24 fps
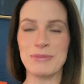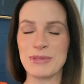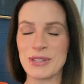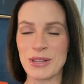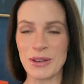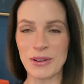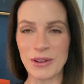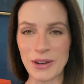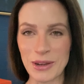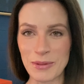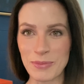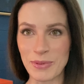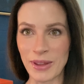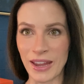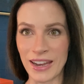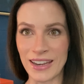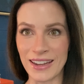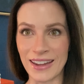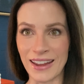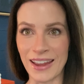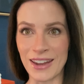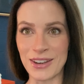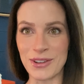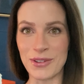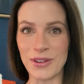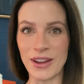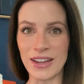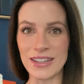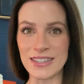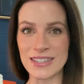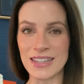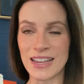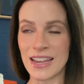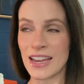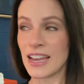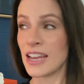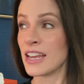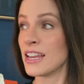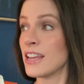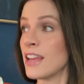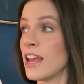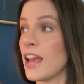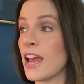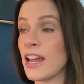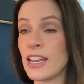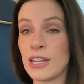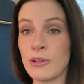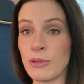so good at planning ahead, you guys.
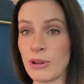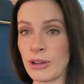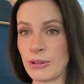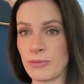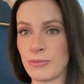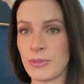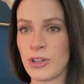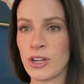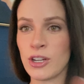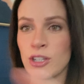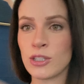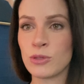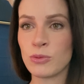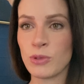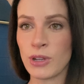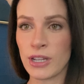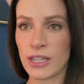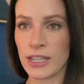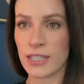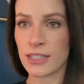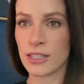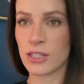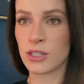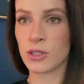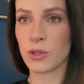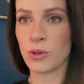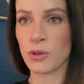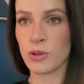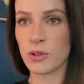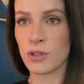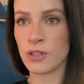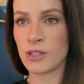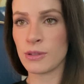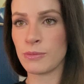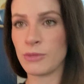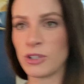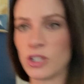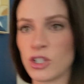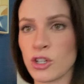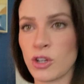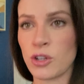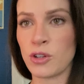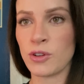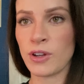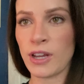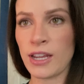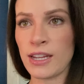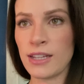Anyway, here's what has sold. Let me show
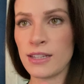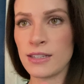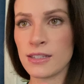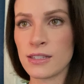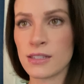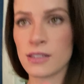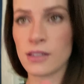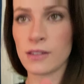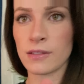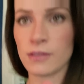you guys.